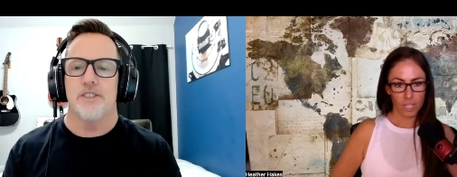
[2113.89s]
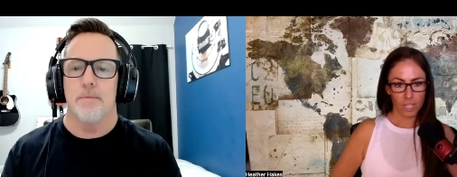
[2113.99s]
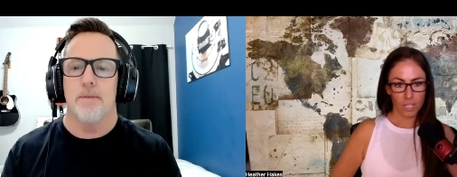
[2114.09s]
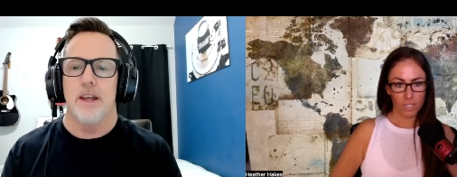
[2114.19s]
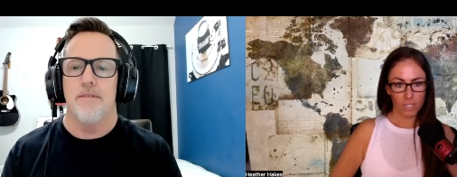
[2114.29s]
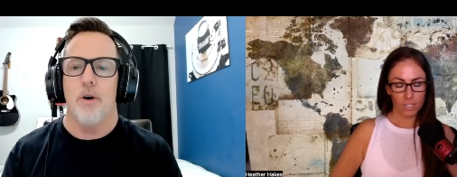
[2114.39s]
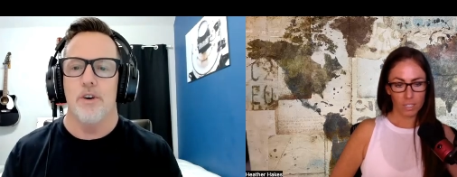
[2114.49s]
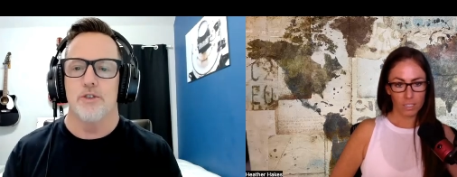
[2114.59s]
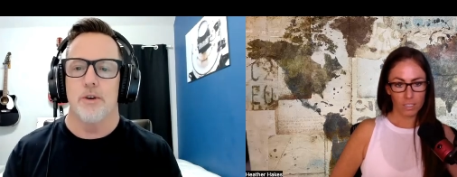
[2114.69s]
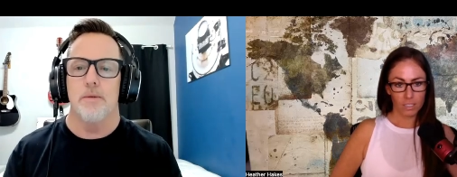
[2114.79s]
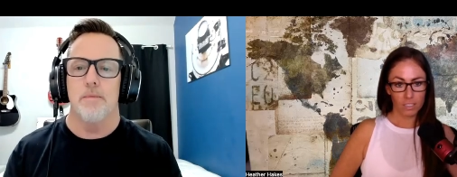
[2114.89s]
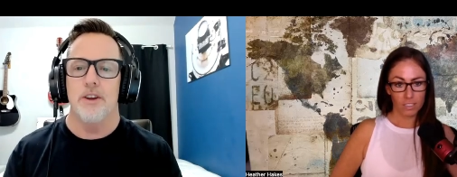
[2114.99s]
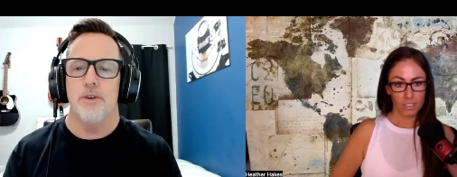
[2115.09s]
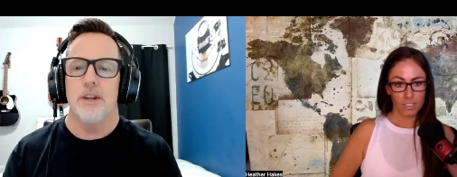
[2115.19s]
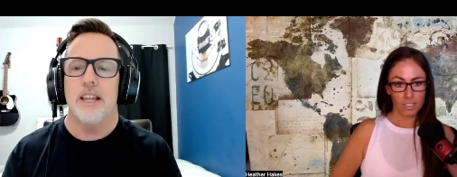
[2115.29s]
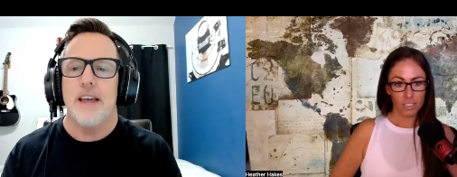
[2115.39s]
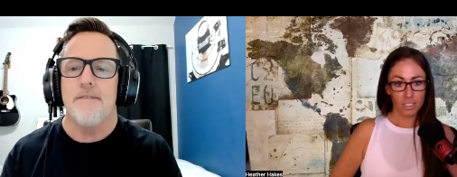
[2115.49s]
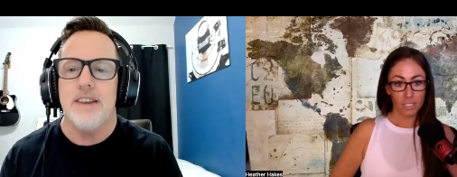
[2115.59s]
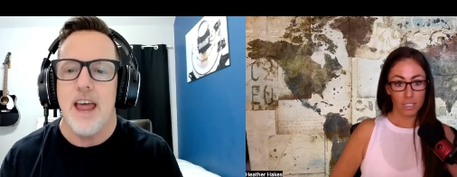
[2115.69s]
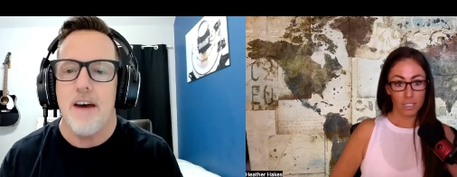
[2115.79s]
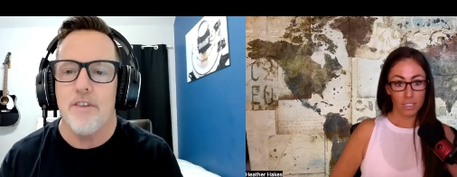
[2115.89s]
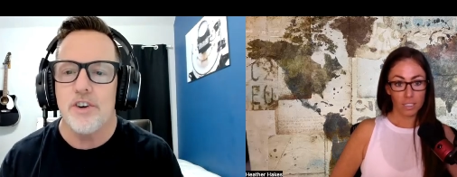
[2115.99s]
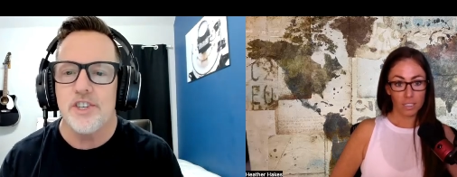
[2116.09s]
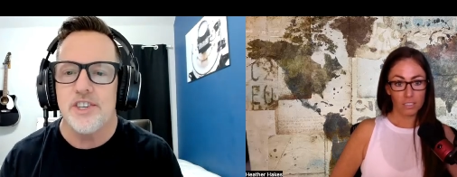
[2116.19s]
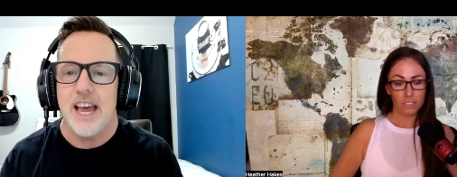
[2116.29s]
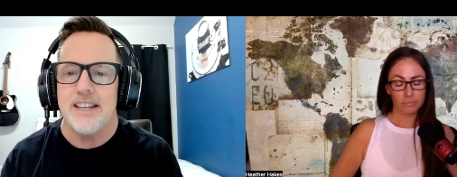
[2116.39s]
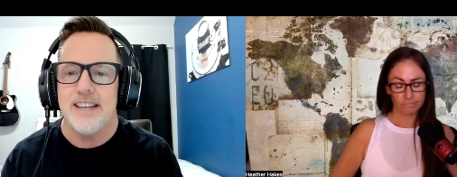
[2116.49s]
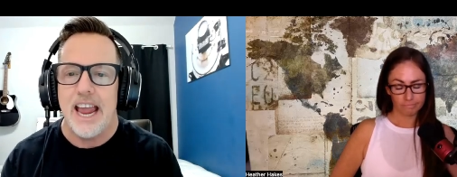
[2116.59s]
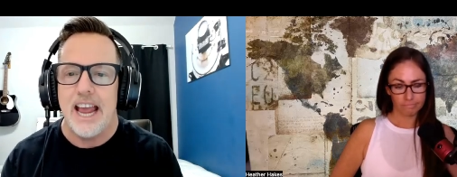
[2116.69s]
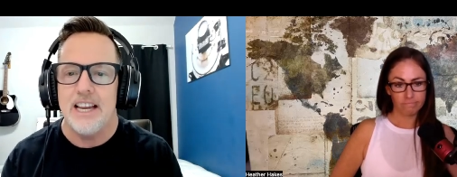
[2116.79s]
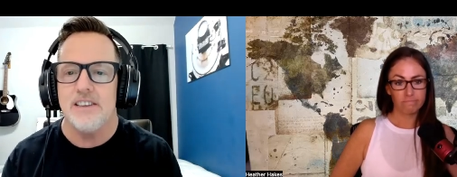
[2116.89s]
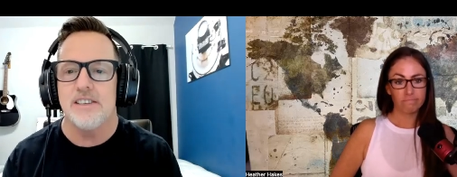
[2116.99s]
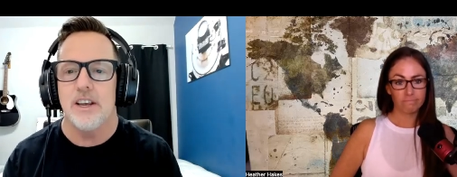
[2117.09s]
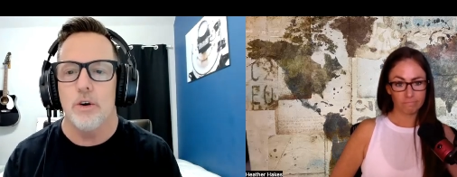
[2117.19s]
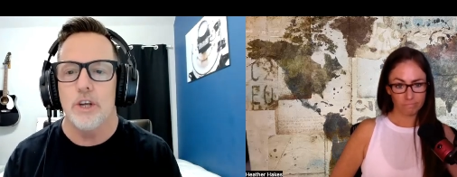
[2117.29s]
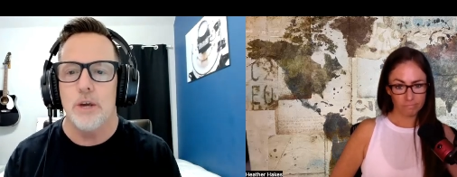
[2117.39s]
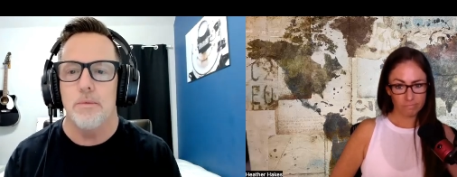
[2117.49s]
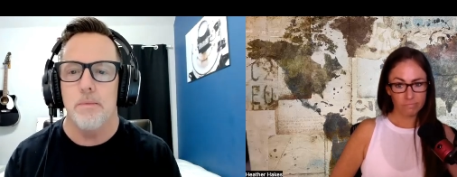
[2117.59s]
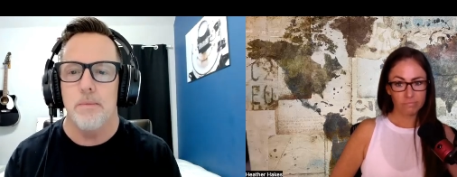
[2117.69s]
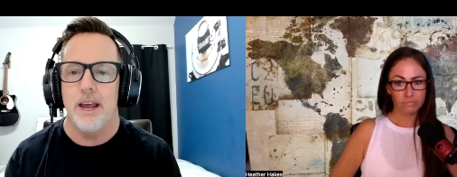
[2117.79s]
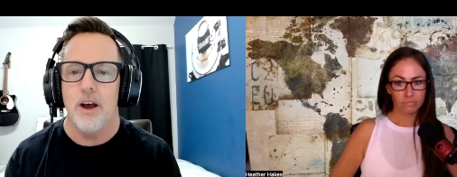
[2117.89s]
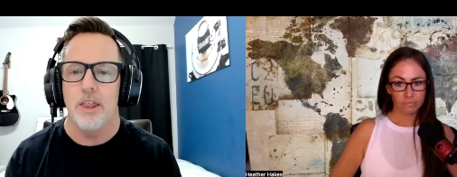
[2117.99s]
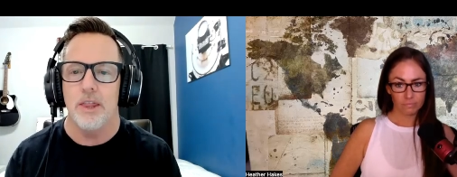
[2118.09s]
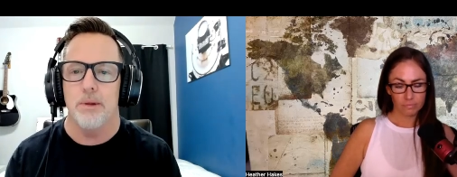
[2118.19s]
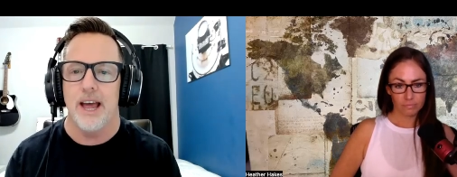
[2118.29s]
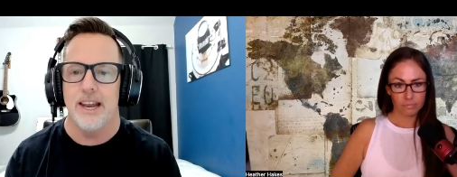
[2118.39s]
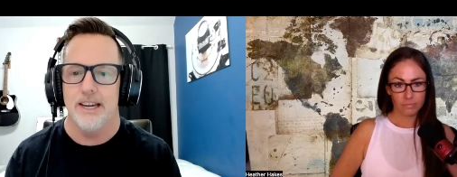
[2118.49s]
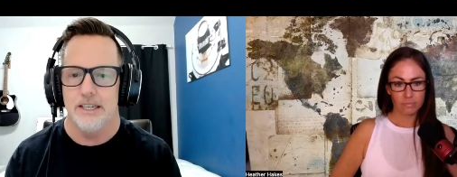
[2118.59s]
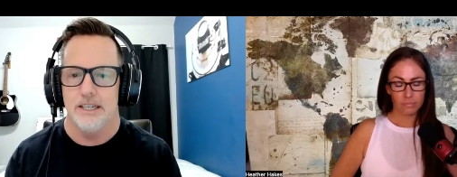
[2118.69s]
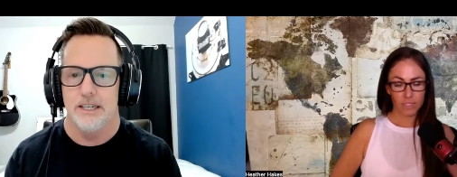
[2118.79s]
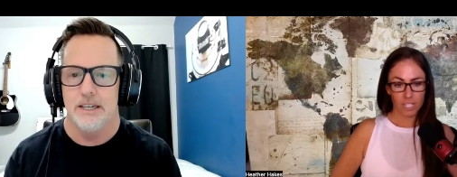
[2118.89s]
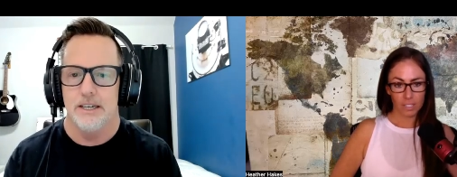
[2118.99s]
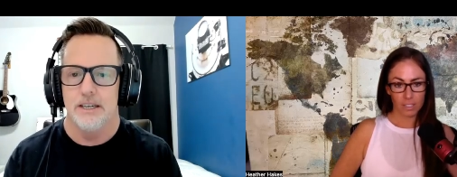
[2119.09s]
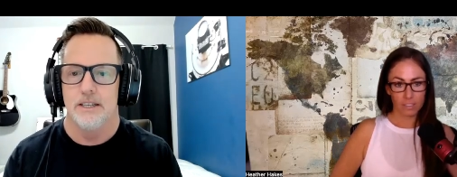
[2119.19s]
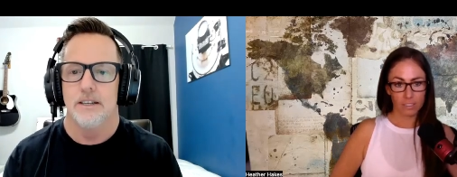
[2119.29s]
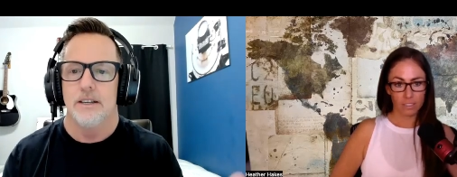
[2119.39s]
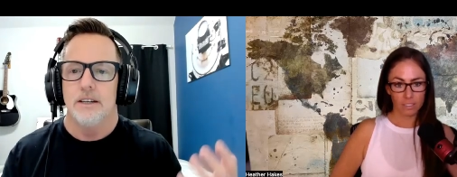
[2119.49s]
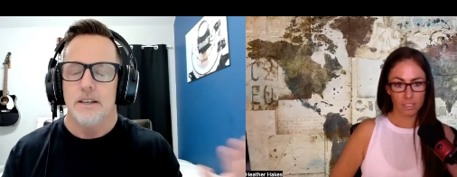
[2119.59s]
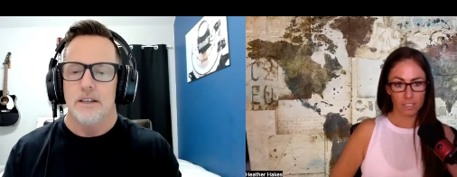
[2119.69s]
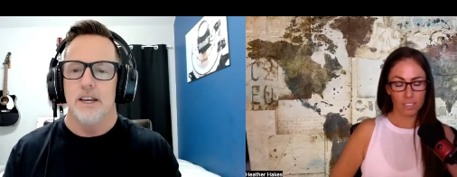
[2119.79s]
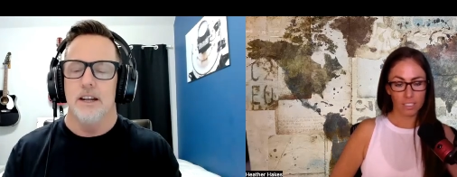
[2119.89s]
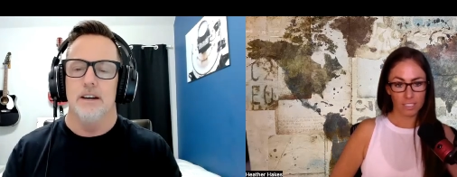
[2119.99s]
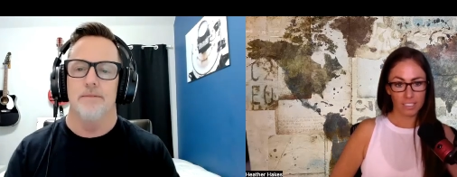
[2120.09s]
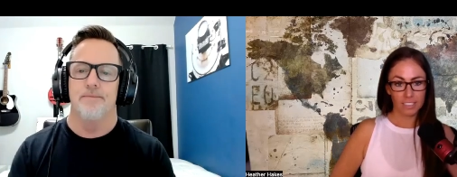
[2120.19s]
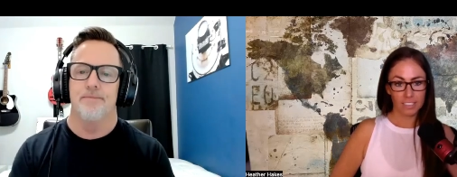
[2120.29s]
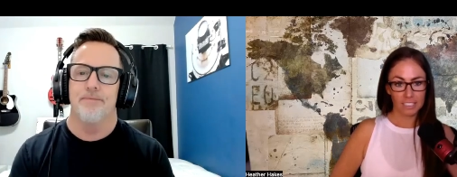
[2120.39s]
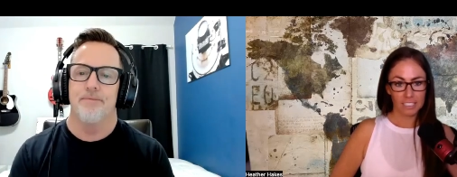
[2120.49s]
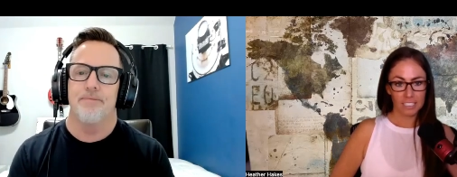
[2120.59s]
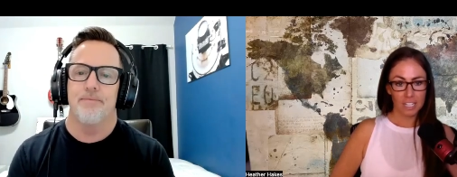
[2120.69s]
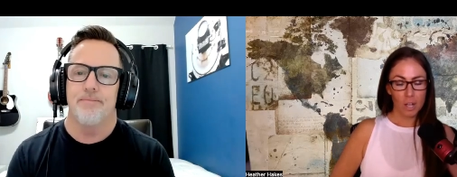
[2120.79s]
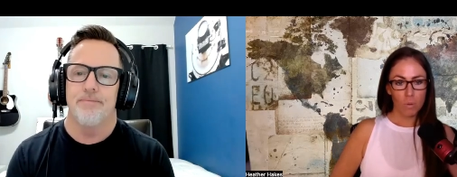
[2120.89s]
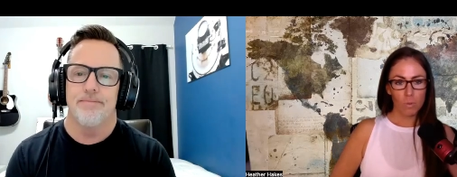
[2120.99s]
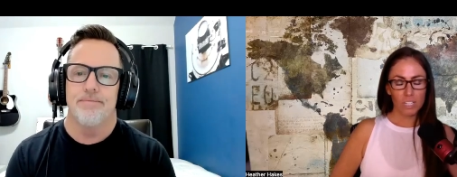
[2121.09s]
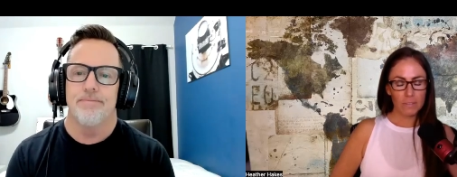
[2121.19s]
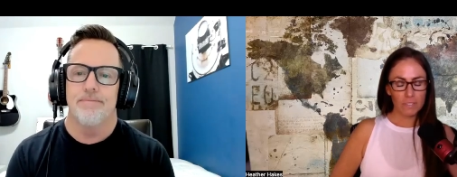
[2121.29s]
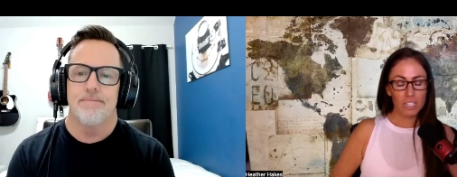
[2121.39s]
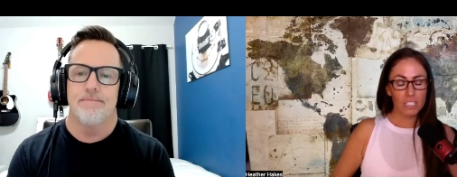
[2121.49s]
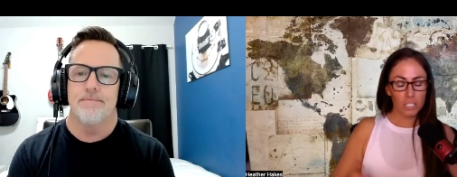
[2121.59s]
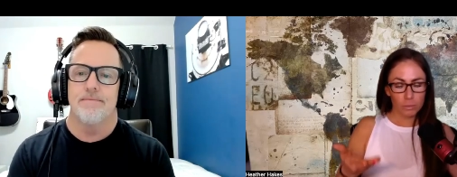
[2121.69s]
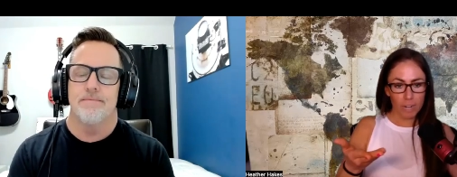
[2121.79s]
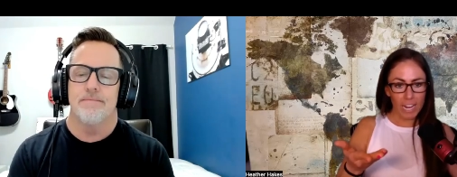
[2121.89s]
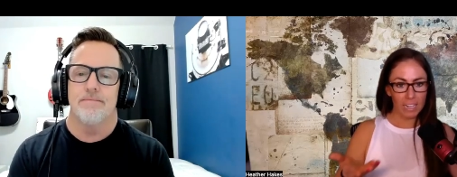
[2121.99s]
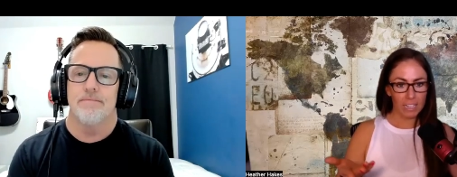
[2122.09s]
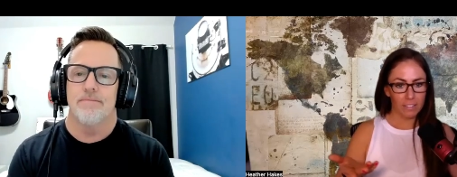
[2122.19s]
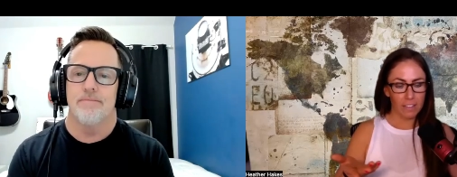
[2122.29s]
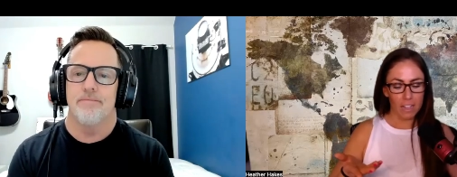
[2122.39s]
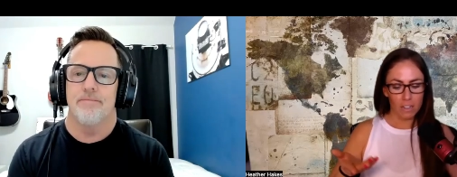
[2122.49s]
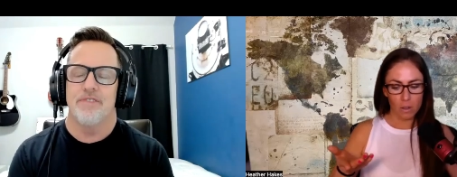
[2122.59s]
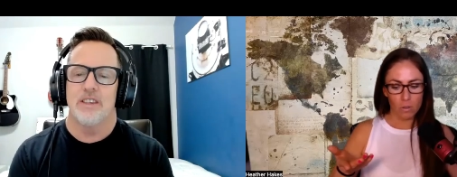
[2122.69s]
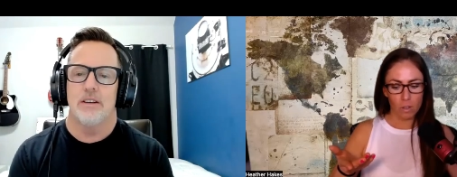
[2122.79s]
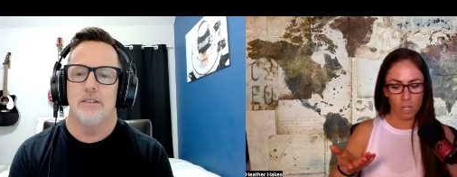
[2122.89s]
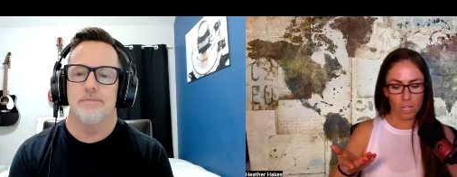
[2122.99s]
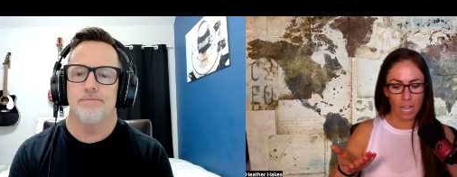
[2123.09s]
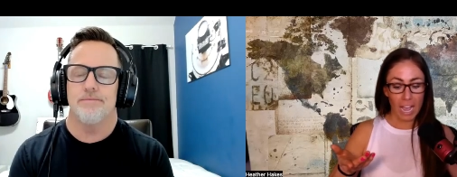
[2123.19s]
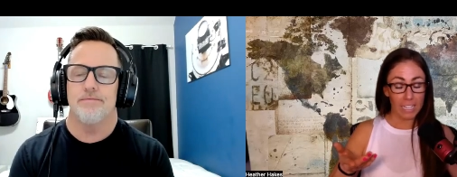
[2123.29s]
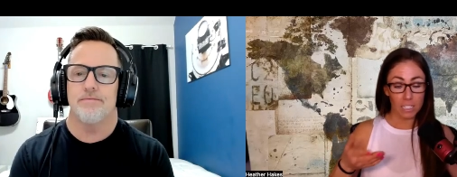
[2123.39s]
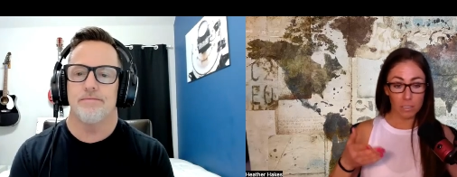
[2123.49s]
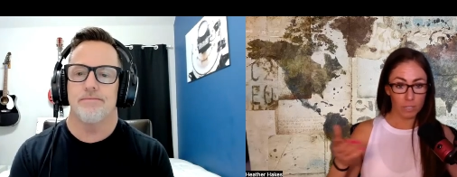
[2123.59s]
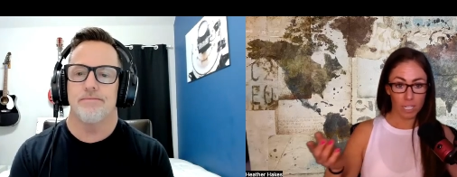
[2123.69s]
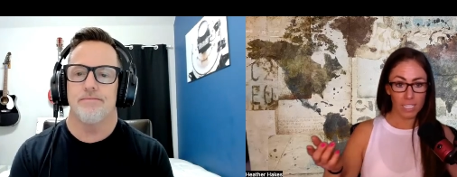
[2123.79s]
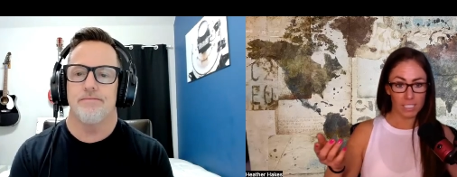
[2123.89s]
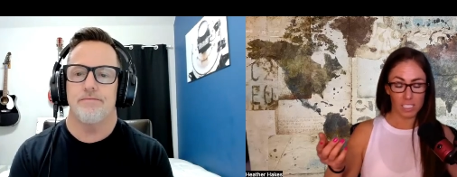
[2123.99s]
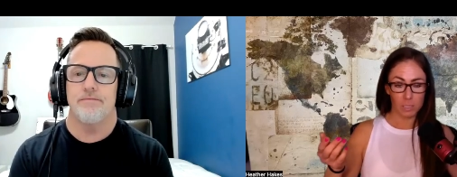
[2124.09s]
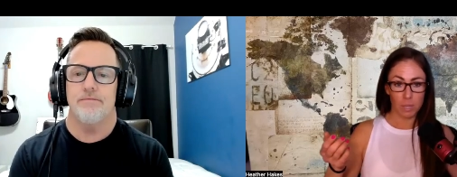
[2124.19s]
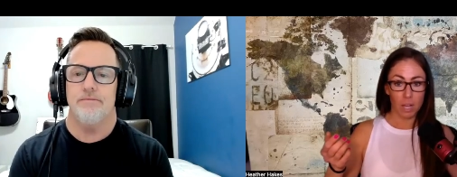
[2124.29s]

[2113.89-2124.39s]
Speaker 1: something they've always dreamed about doing that they've never said to any single human being on the planet.
Speaker 2: Yeah.
Speaker 1: You know?
Speaker 2: Well, and even you're right in that note, uh, I didn't realize this,